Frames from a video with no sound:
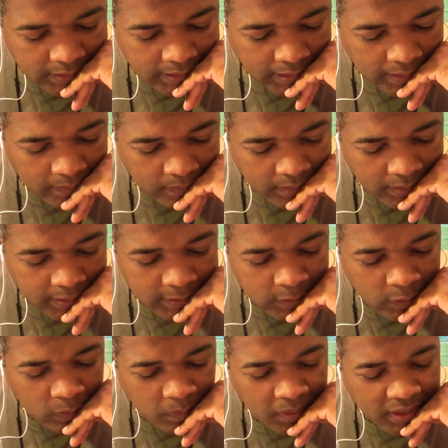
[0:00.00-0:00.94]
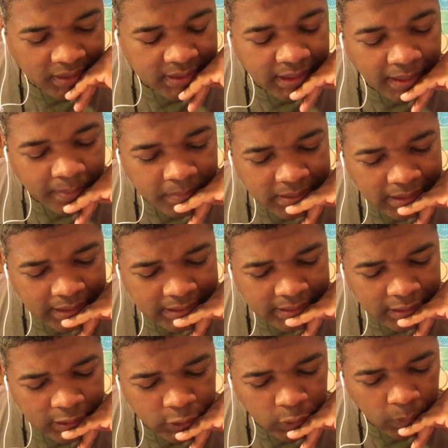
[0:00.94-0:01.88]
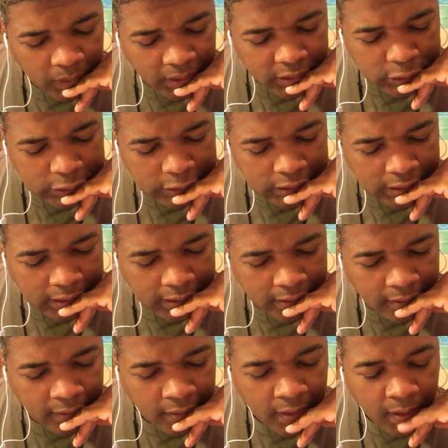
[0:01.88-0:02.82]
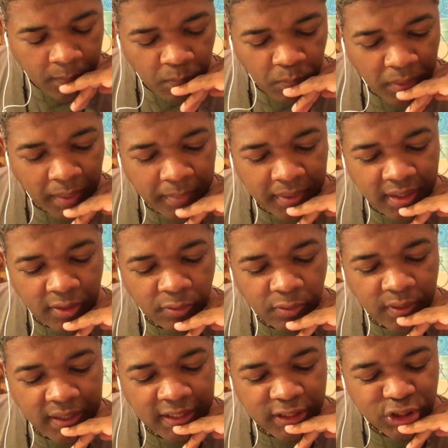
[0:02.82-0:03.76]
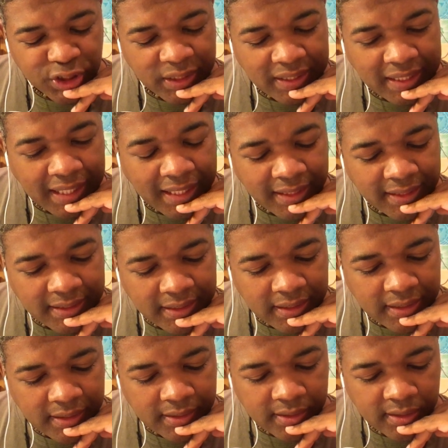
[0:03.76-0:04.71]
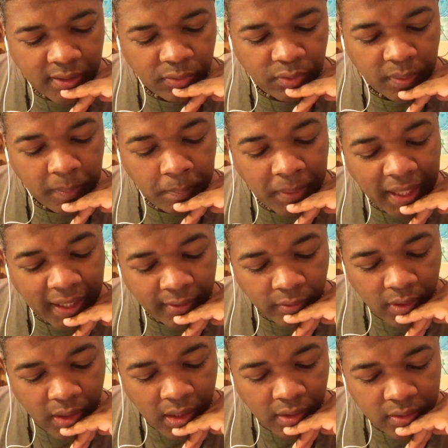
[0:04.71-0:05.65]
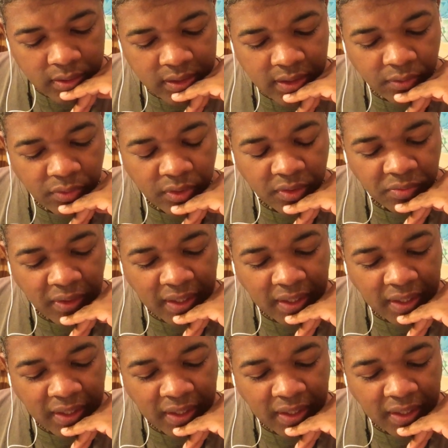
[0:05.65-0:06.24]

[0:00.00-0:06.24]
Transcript: So this could be a same-sex situation, maybe different nationalities, different backgrounds, different